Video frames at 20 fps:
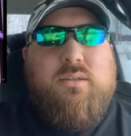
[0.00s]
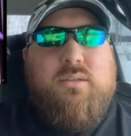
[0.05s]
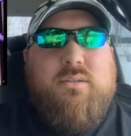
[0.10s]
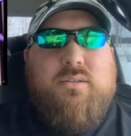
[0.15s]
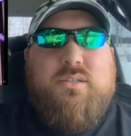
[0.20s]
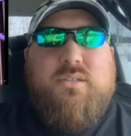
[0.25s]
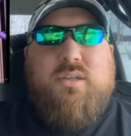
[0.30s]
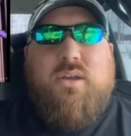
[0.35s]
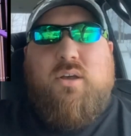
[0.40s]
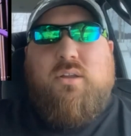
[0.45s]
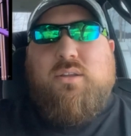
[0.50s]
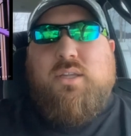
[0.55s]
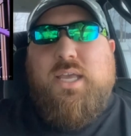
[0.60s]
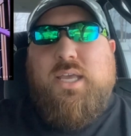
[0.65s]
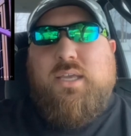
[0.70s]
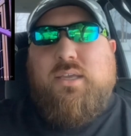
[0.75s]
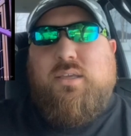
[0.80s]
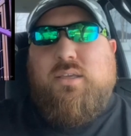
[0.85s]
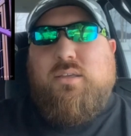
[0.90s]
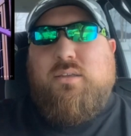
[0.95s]
Salt
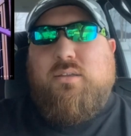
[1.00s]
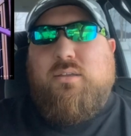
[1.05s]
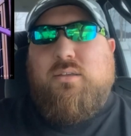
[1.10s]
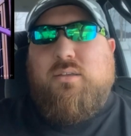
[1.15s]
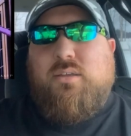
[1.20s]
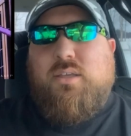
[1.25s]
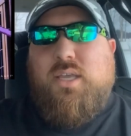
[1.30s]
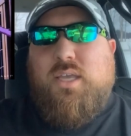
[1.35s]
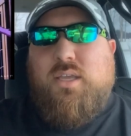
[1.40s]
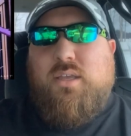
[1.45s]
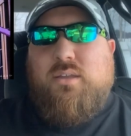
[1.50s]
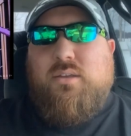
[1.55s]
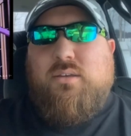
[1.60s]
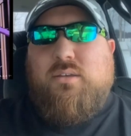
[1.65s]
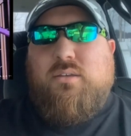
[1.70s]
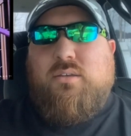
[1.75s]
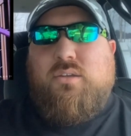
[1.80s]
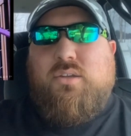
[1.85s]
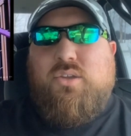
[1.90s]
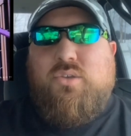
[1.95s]
Lake
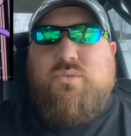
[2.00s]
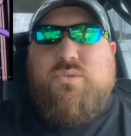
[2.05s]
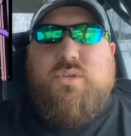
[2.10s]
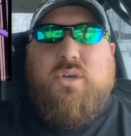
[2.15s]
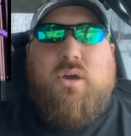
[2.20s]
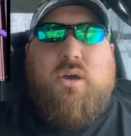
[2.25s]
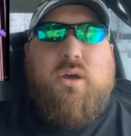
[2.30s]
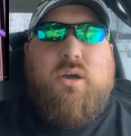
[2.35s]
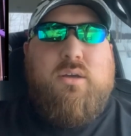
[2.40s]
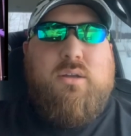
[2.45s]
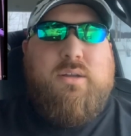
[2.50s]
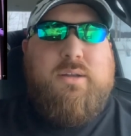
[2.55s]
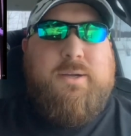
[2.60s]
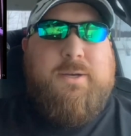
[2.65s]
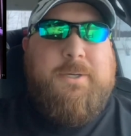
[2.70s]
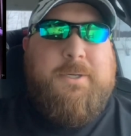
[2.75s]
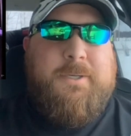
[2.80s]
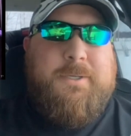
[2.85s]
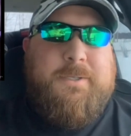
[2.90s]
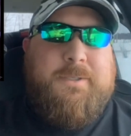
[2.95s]
in Utah.
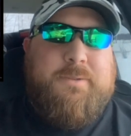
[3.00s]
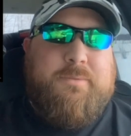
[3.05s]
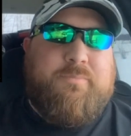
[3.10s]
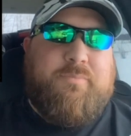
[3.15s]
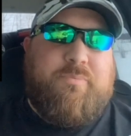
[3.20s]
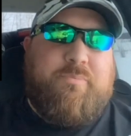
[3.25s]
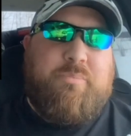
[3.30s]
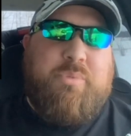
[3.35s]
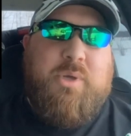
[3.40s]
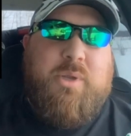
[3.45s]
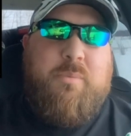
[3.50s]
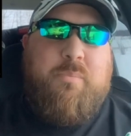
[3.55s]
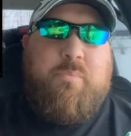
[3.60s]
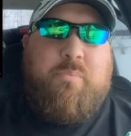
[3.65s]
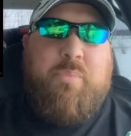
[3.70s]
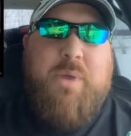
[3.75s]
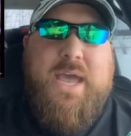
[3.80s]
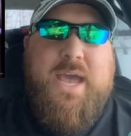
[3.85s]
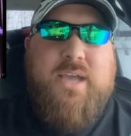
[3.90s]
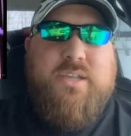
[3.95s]
But
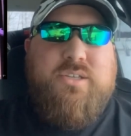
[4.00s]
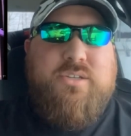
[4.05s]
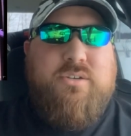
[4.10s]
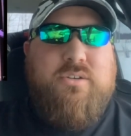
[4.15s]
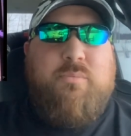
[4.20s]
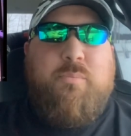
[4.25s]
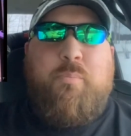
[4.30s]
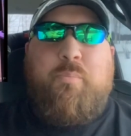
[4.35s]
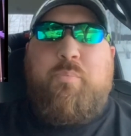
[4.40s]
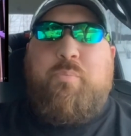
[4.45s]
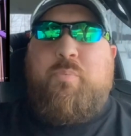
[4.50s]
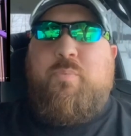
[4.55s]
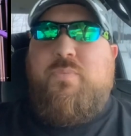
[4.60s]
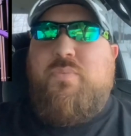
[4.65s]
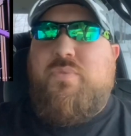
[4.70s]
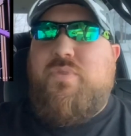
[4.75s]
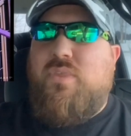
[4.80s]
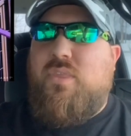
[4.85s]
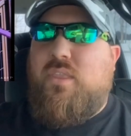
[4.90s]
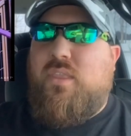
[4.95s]
Baxter
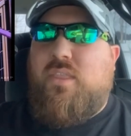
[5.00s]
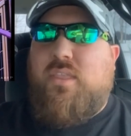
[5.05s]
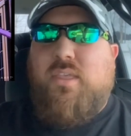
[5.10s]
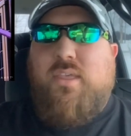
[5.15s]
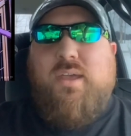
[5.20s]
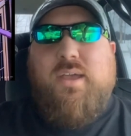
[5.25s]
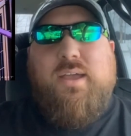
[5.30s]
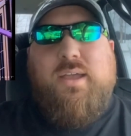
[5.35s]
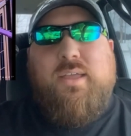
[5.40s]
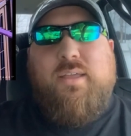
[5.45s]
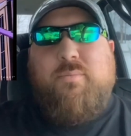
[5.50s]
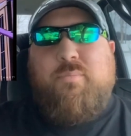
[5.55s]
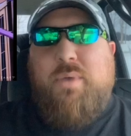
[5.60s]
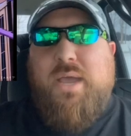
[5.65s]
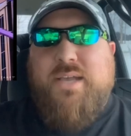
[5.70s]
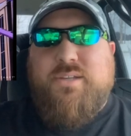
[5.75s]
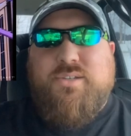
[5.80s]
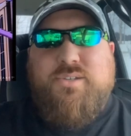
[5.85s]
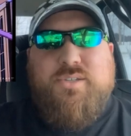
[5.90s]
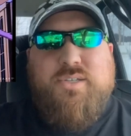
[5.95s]

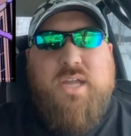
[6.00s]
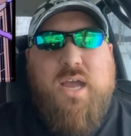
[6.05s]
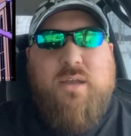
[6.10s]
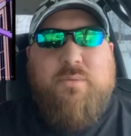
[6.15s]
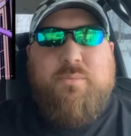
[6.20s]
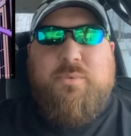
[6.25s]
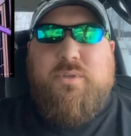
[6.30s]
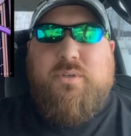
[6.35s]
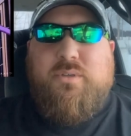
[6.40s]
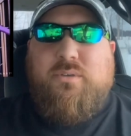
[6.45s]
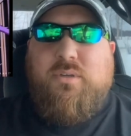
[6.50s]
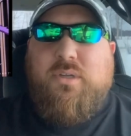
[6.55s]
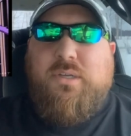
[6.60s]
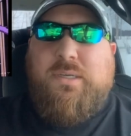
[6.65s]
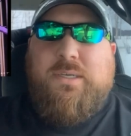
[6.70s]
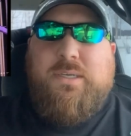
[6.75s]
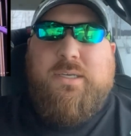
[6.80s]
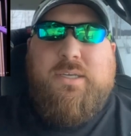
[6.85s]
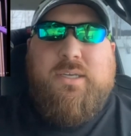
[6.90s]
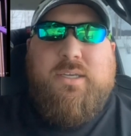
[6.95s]
Stockman,
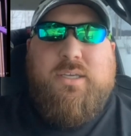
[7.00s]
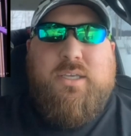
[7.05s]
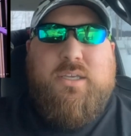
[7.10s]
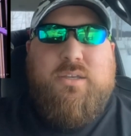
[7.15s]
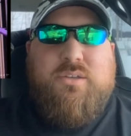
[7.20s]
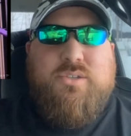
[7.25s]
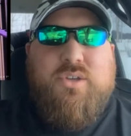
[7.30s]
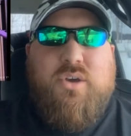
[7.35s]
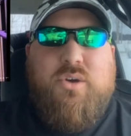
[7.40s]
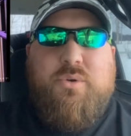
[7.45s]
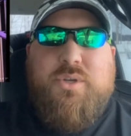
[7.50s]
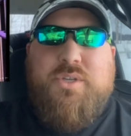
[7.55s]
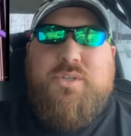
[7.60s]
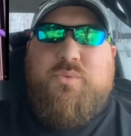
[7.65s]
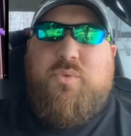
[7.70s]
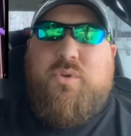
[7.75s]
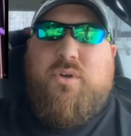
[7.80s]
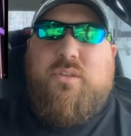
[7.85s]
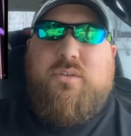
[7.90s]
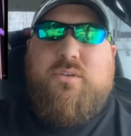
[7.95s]
he's always
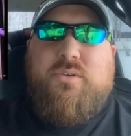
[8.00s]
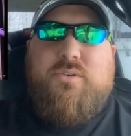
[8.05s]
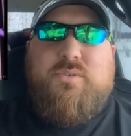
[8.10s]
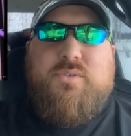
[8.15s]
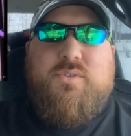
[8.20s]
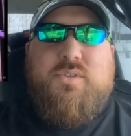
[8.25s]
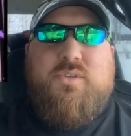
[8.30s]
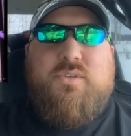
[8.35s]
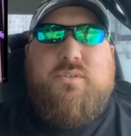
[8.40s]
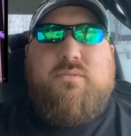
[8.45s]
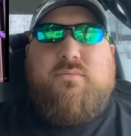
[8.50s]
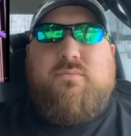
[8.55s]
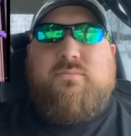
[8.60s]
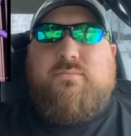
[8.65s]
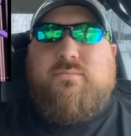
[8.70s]
one of those